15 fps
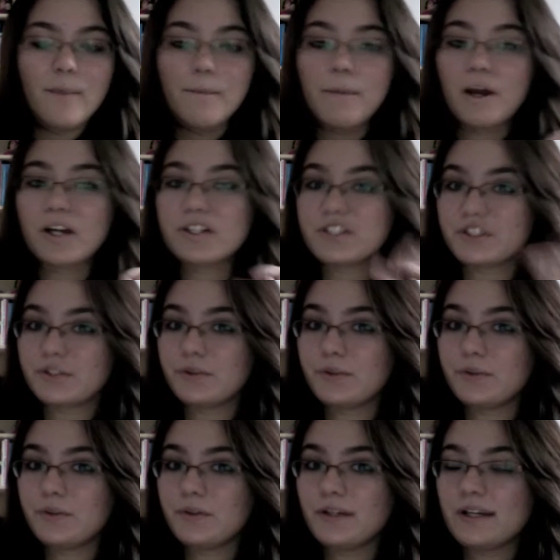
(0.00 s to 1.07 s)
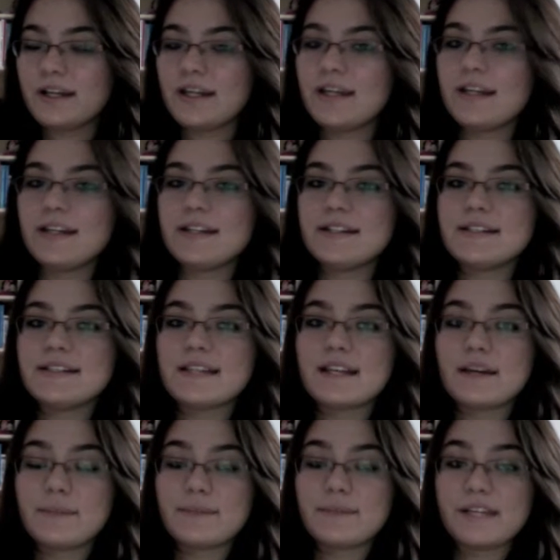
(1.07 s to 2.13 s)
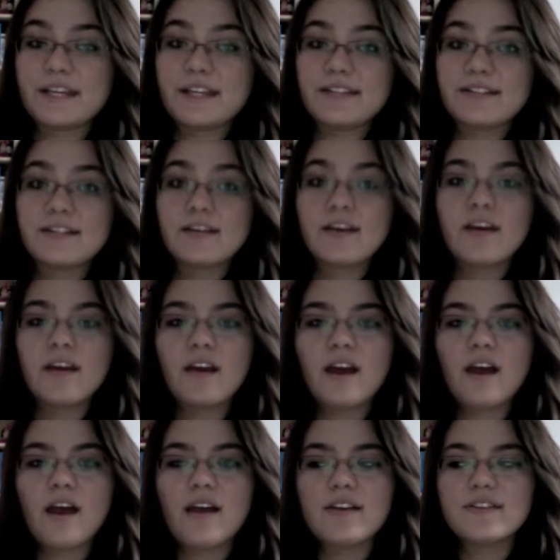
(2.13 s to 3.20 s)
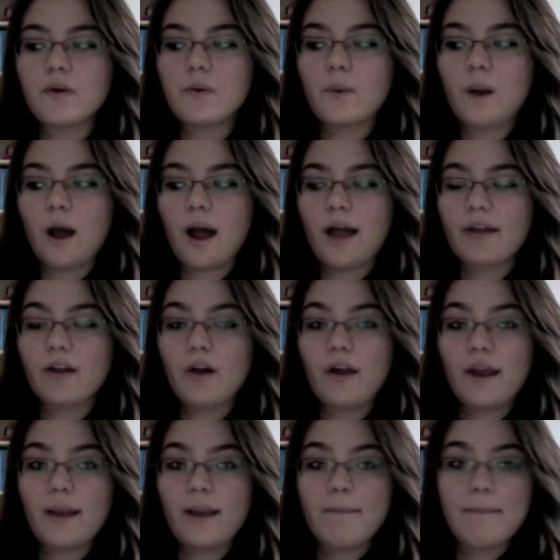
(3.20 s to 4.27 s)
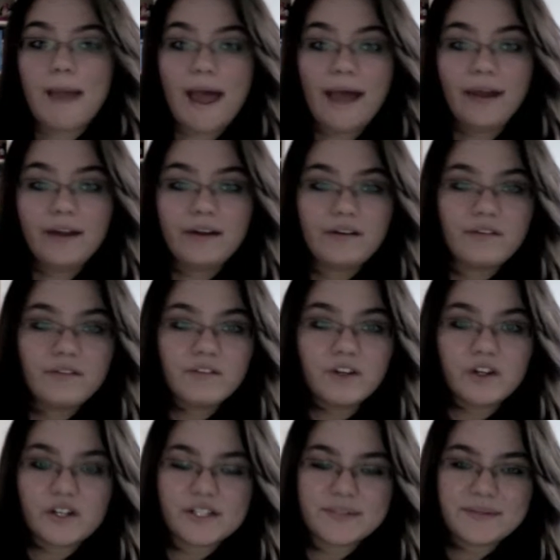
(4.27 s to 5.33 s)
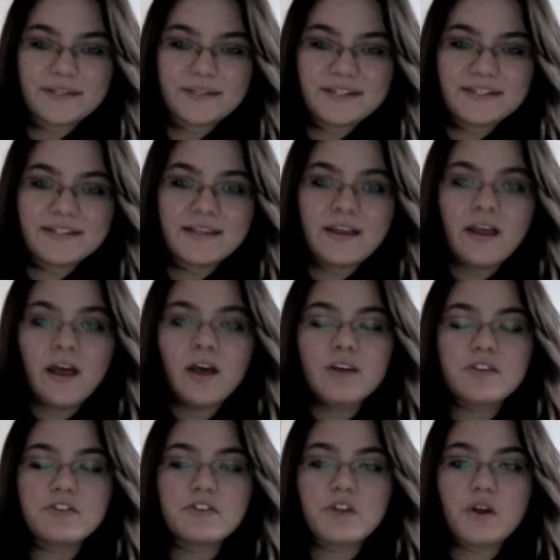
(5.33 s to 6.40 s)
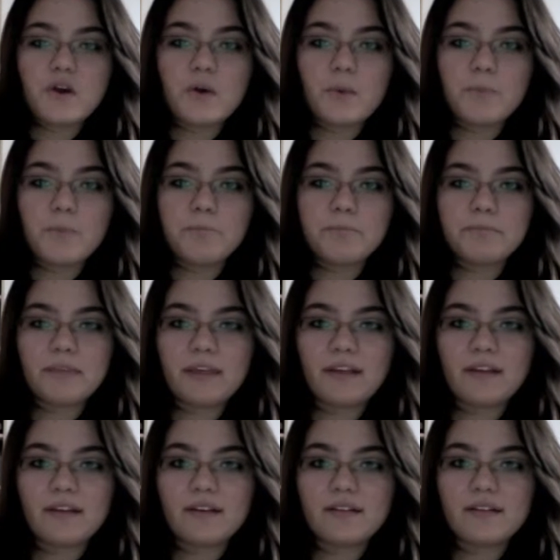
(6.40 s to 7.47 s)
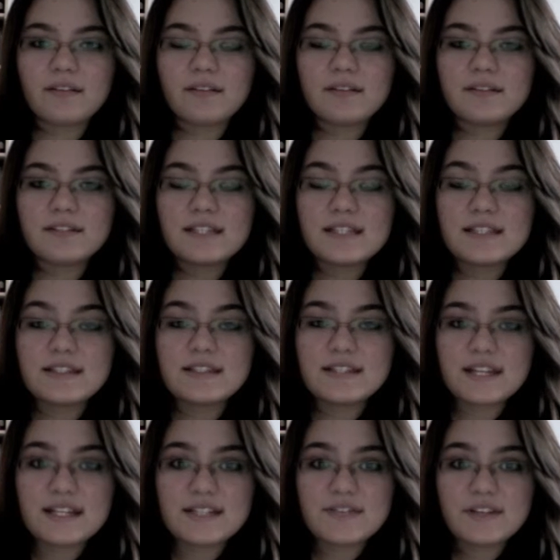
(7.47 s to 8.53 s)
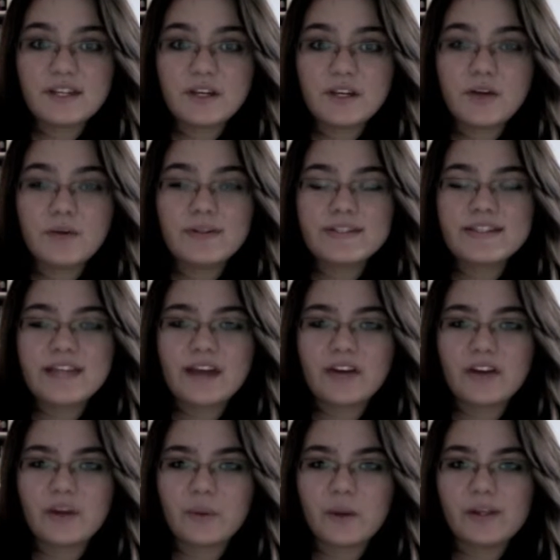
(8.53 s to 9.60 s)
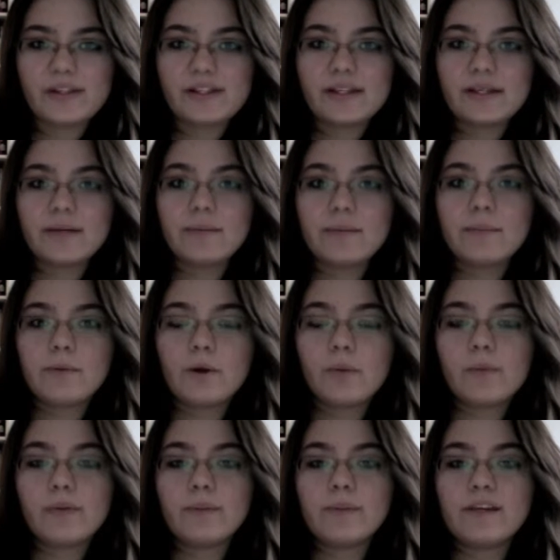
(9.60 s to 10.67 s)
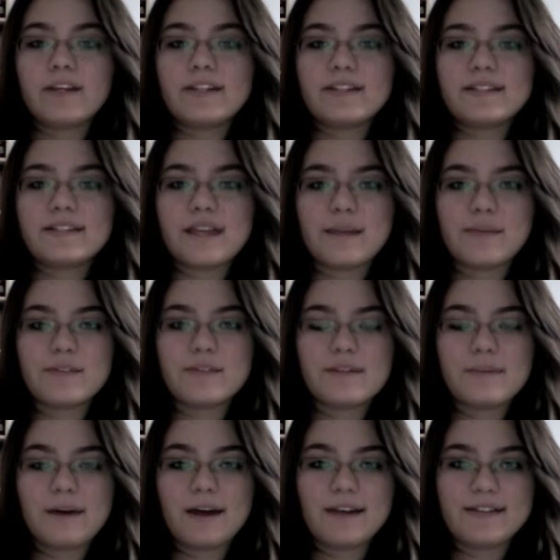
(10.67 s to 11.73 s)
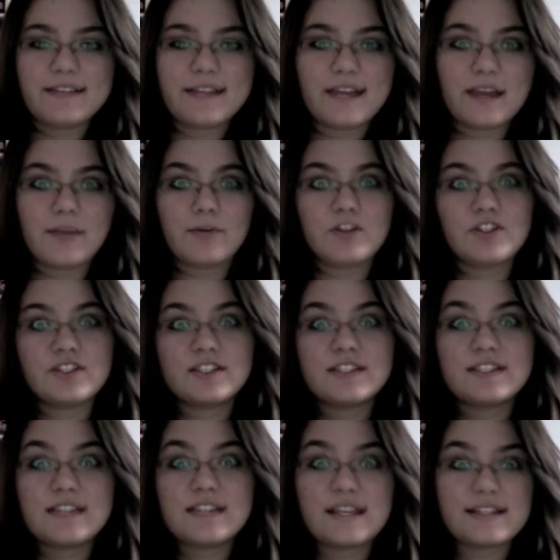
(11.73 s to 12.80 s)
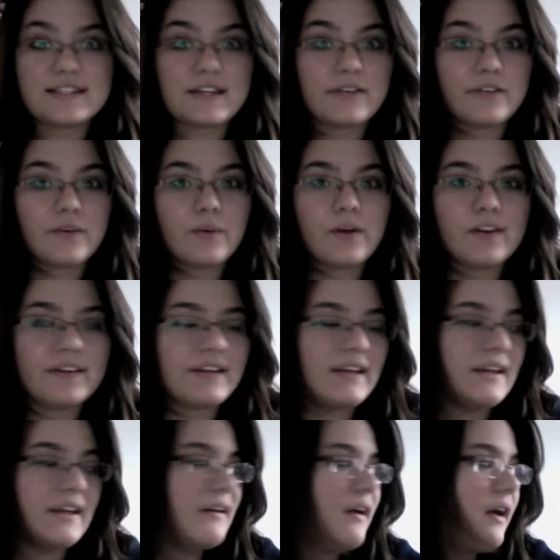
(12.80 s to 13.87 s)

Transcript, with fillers: Part two is an update. Well, I got a Mac for Christmas, so this today's video isn't that great quality, probably because I'm using my iSight camera just to test out quality